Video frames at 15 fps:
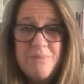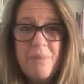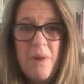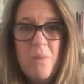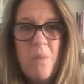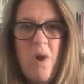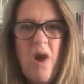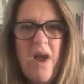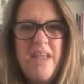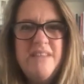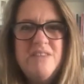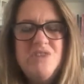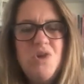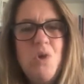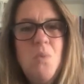But what I
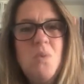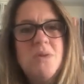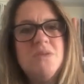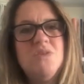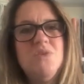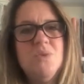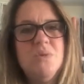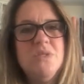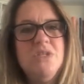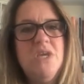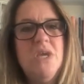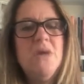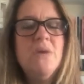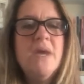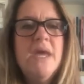do want to talk to
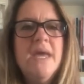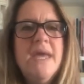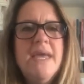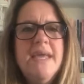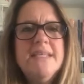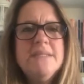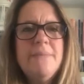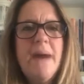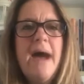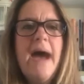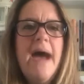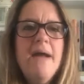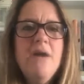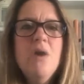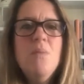you is about
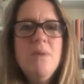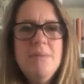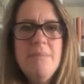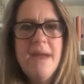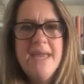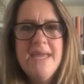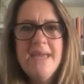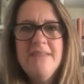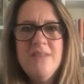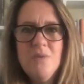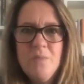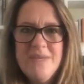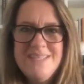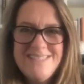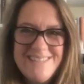how can we make it that
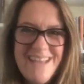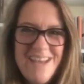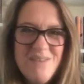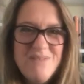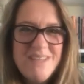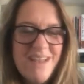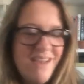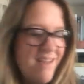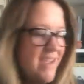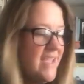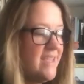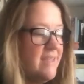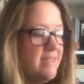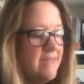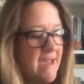we sound
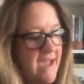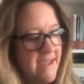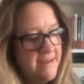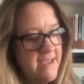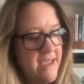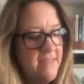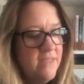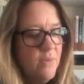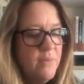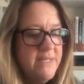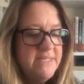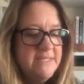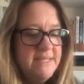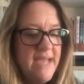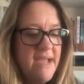like that we
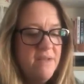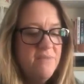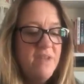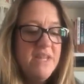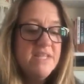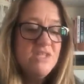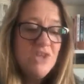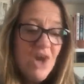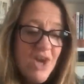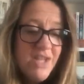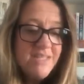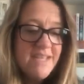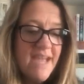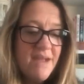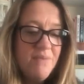sound that it
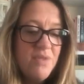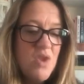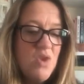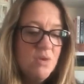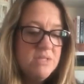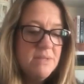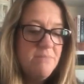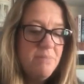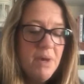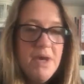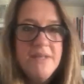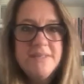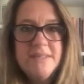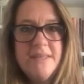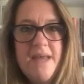turned out that not a
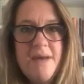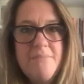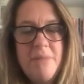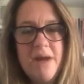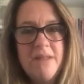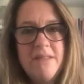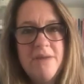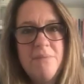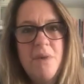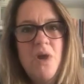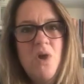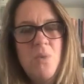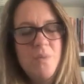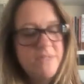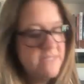person among them
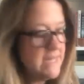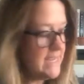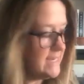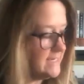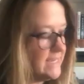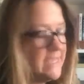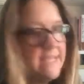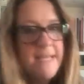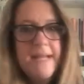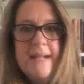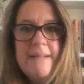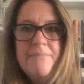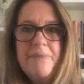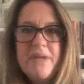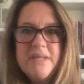was needy.
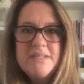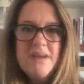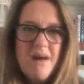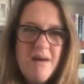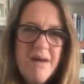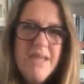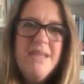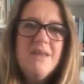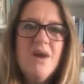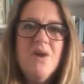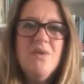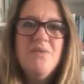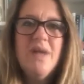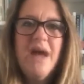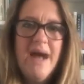Because I
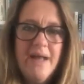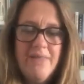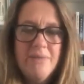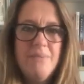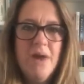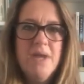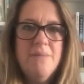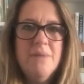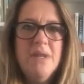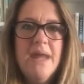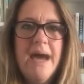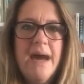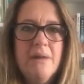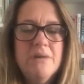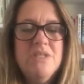know that at the moment
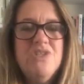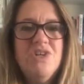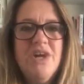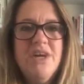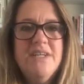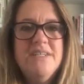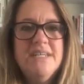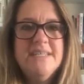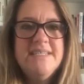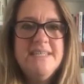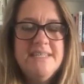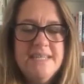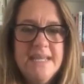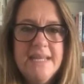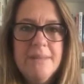our church is
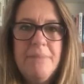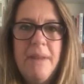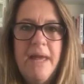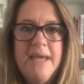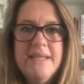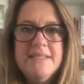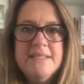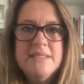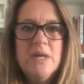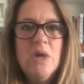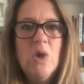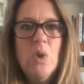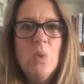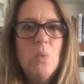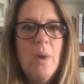sitting in a place
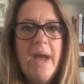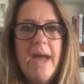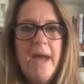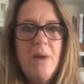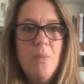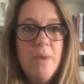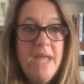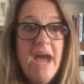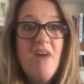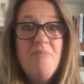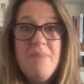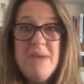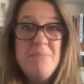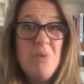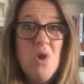where we have
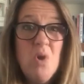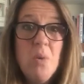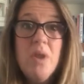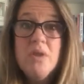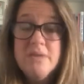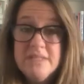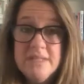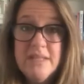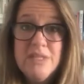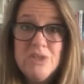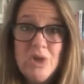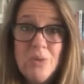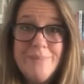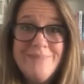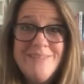people who are losing their
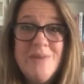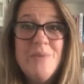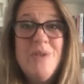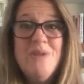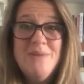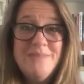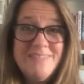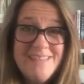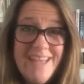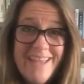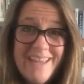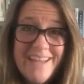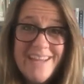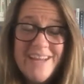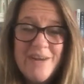jobs, who are losing their
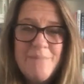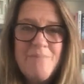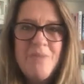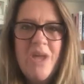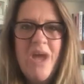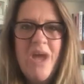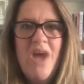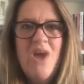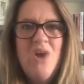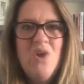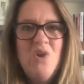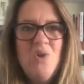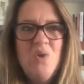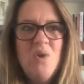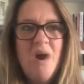income,
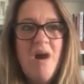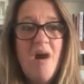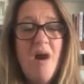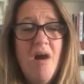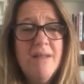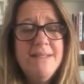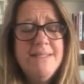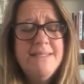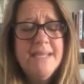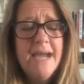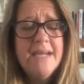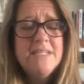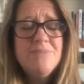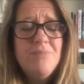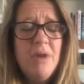who are
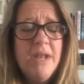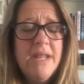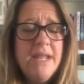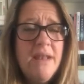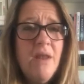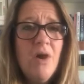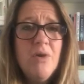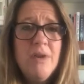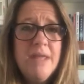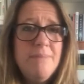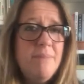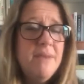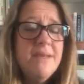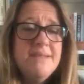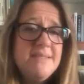desperately lonely
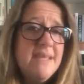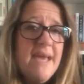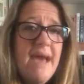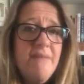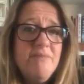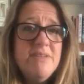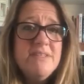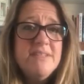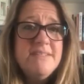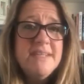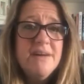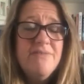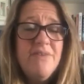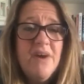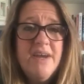because they're having to
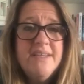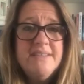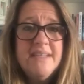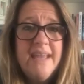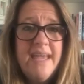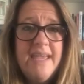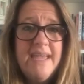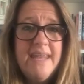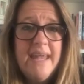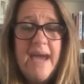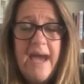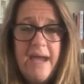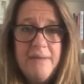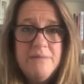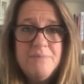self-isolate in a
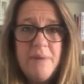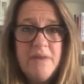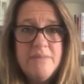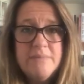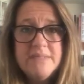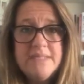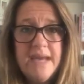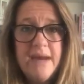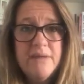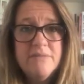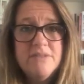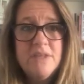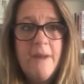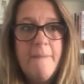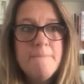house by
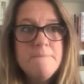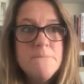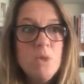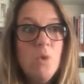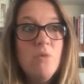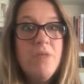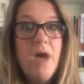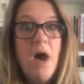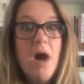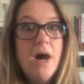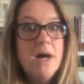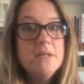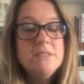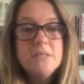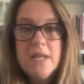themselves, or they're
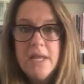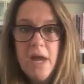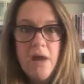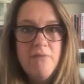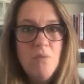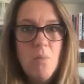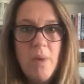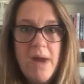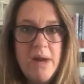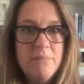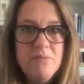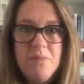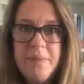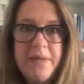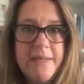utterly
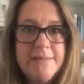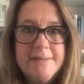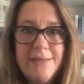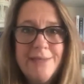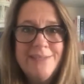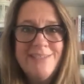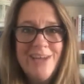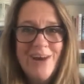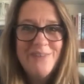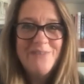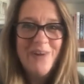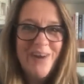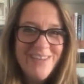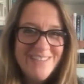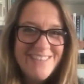overwhelmed because they're
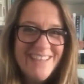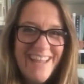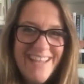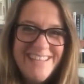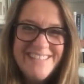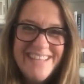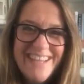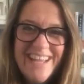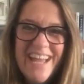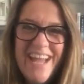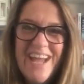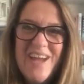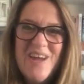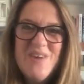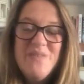self-isolating
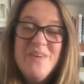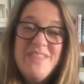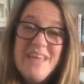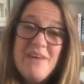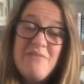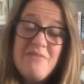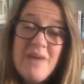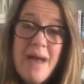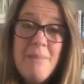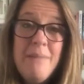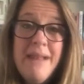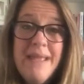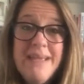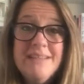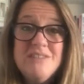with their
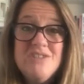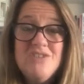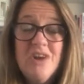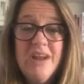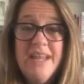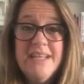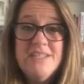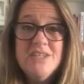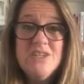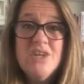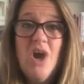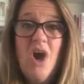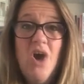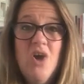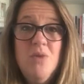family and struggling to
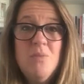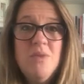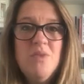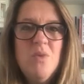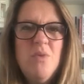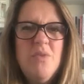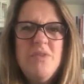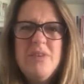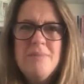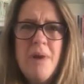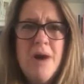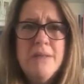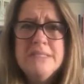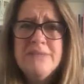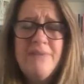cope with all the
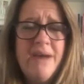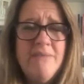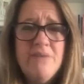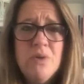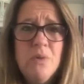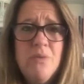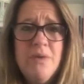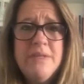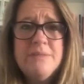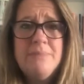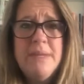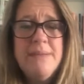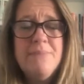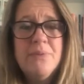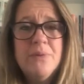demands of having all those
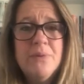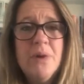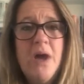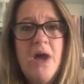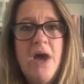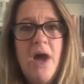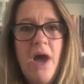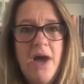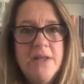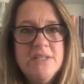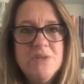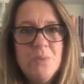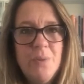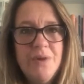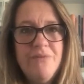people
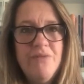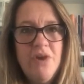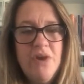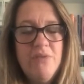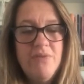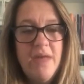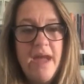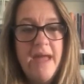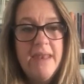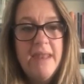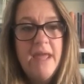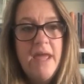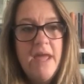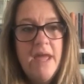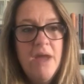under one roof. And
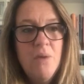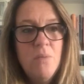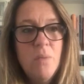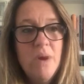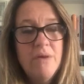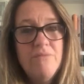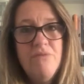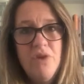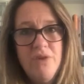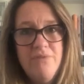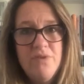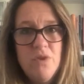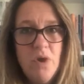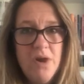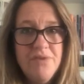well, roof,
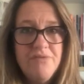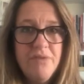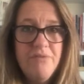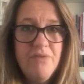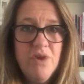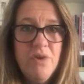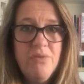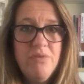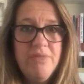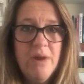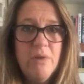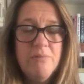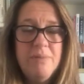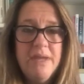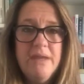not under a roof, that
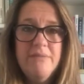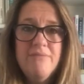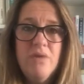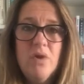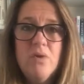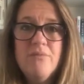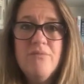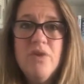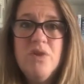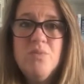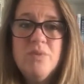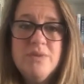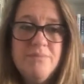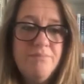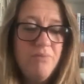would be wrong. Ruth
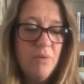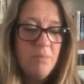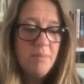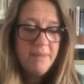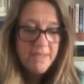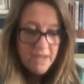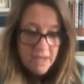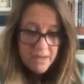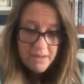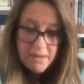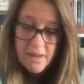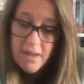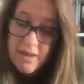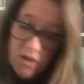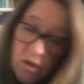would probably, and
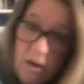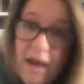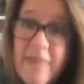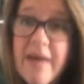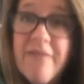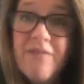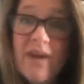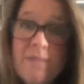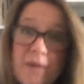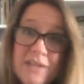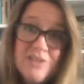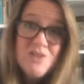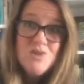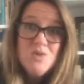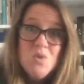not like that very much
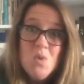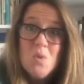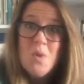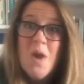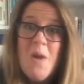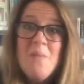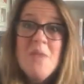at all.